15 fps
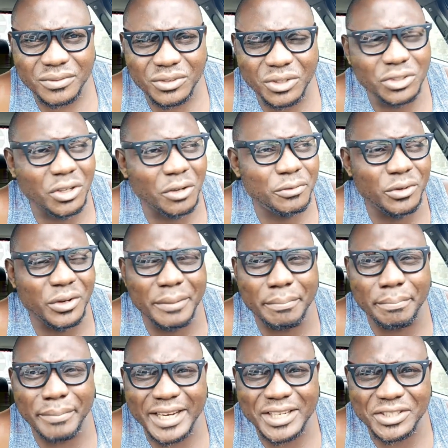Those of you
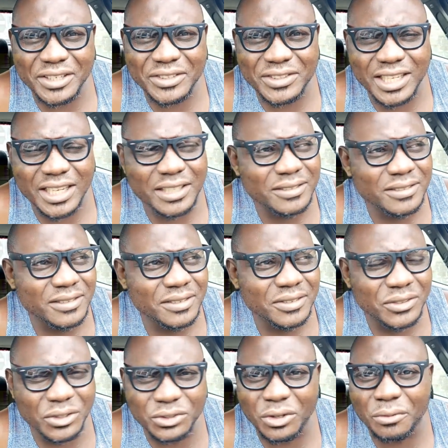in Manchester,
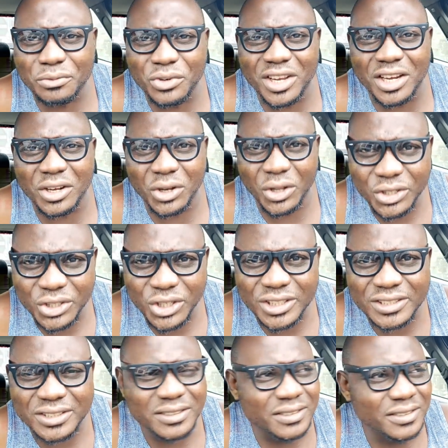those of you in
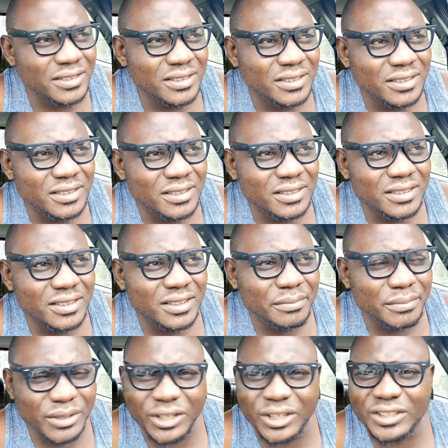London,
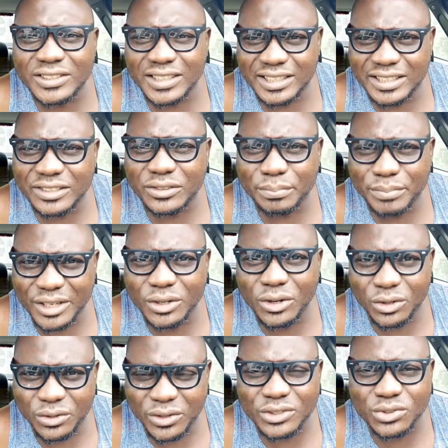because it is being
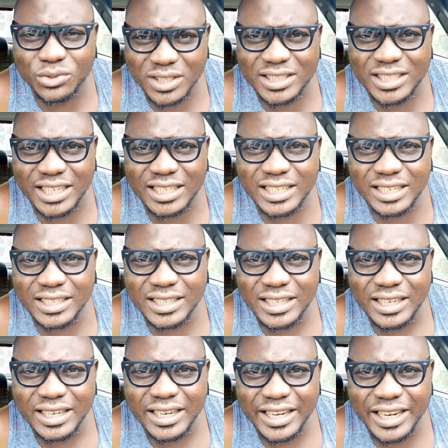orchestrated
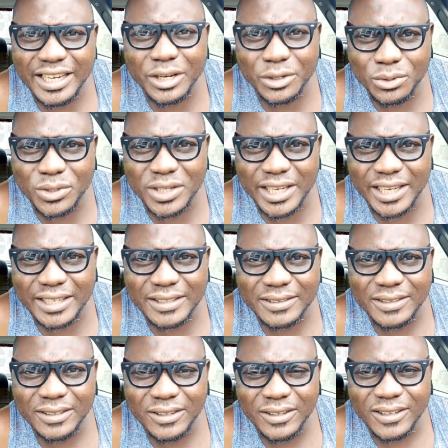in the UK.
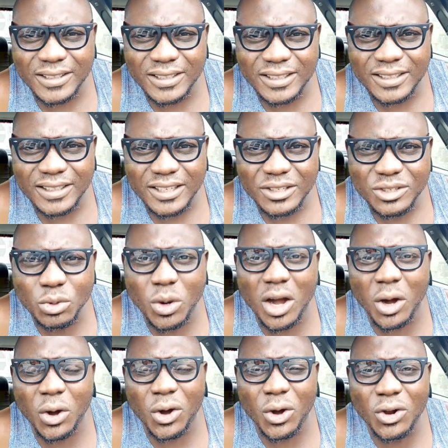You
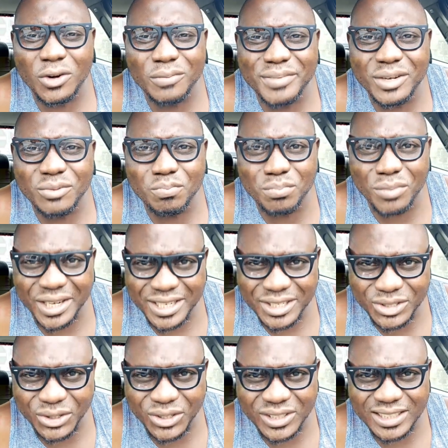are all being
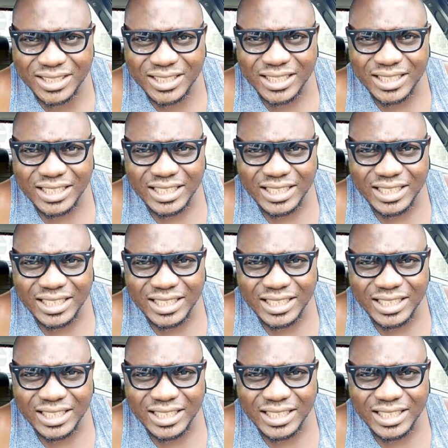monitored.